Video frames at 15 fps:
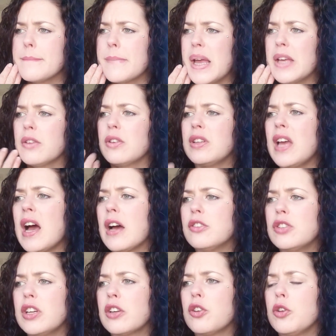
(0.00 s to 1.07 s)

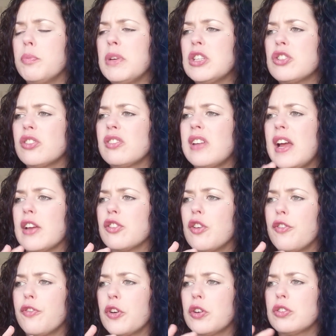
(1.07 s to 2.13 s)
It could be just like the
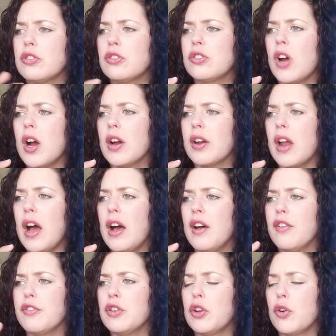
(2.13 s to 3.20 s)
first start
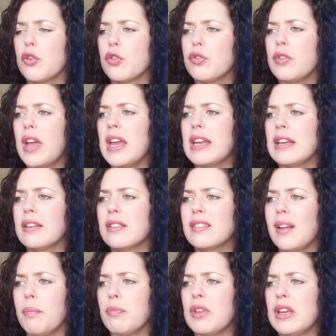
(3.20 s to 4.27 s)
of, creating
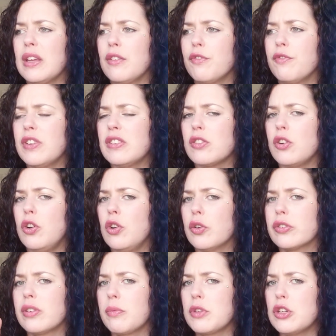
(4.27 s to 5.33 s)
something physical or
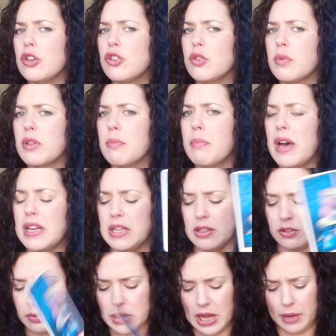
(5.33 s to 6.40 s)
something to do with money
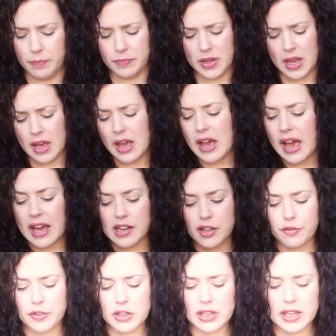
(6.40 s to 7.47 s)
as well. And I
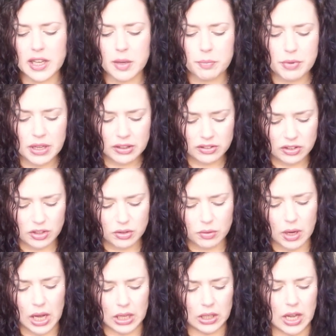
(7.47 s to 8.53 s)
feel like it brings you
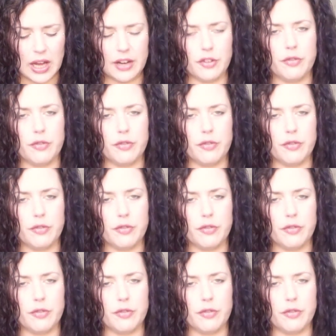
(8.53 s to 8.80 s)
a lot of